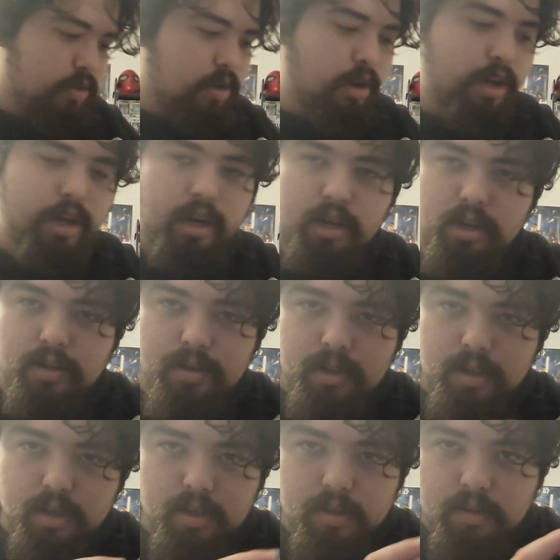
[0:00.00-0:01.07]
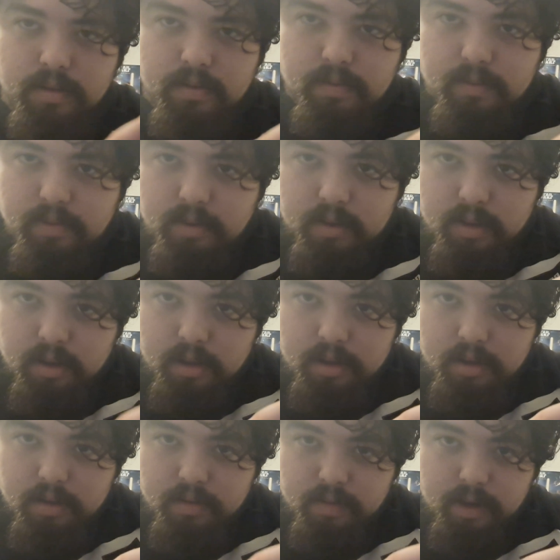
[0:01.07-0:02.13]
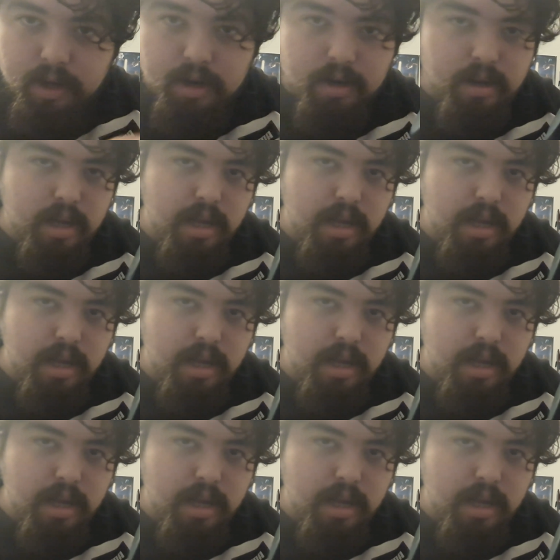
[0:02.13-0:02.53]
all you gotta do is just right here,